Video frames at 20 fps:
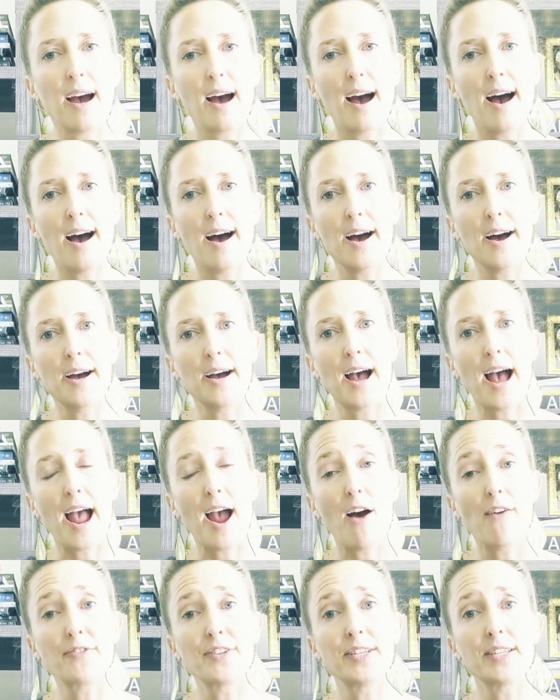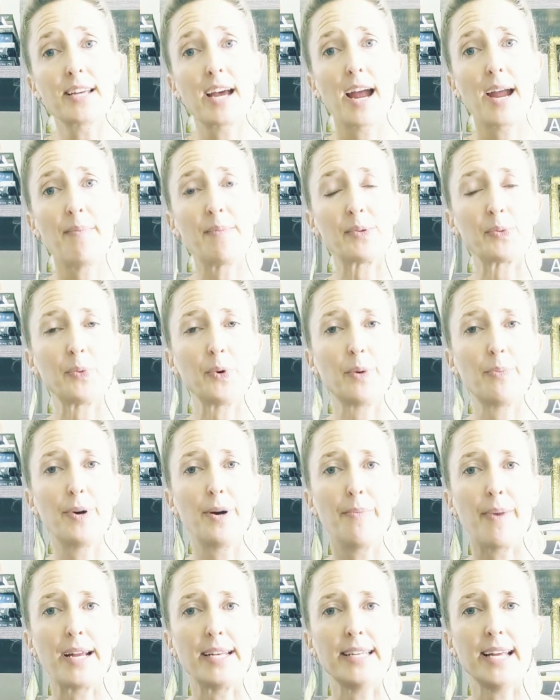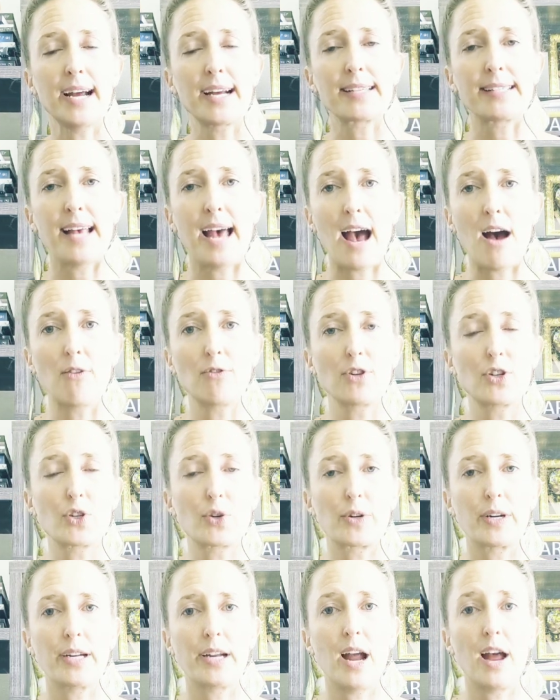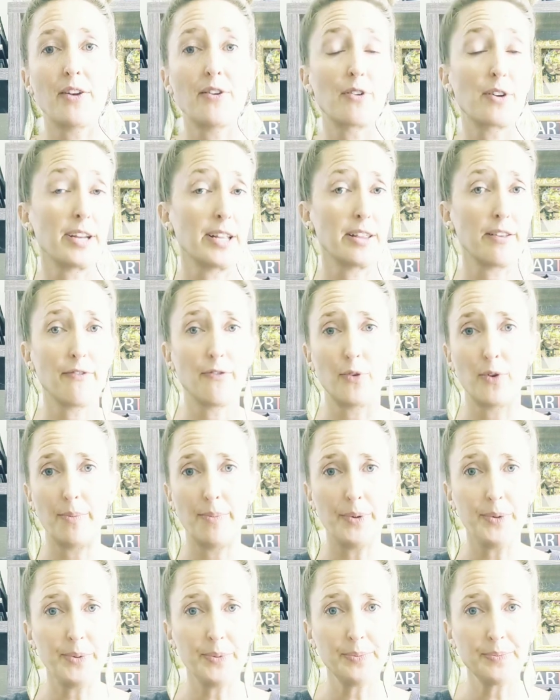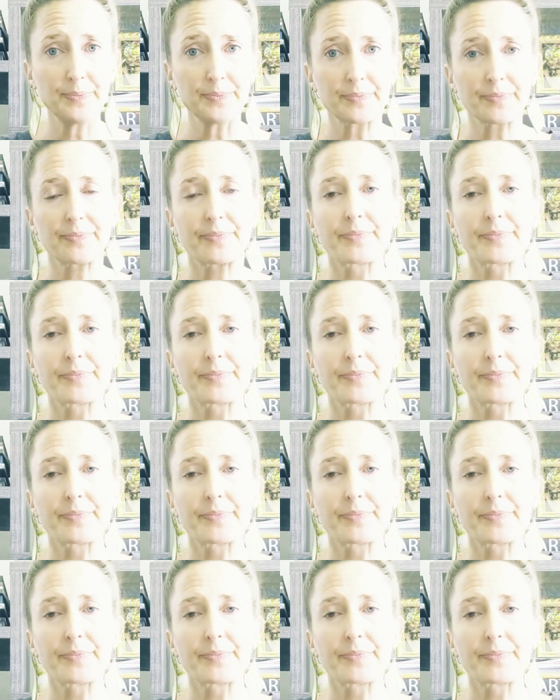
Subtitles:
I oftentimes will put my decks out underneath a full moon